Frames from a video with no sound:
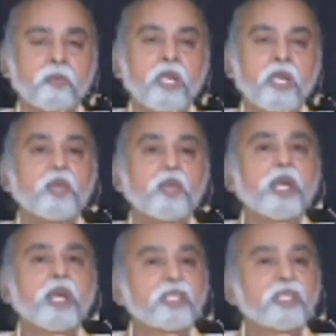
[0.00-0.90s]
You can
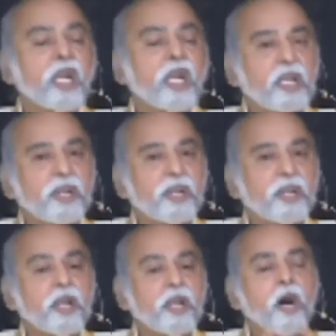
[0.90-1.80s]
start living
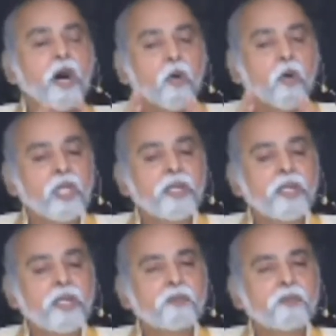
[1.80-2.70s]
only
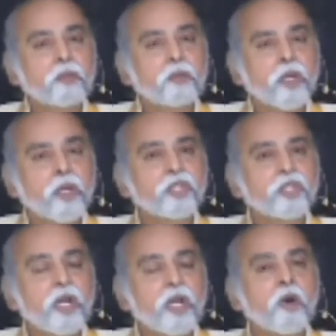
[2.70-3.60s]
once you
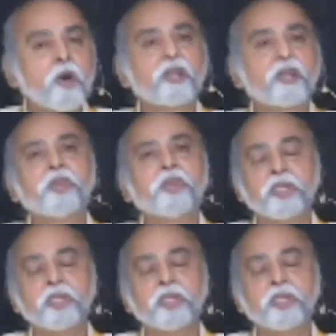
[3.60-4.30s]
come out of the prison.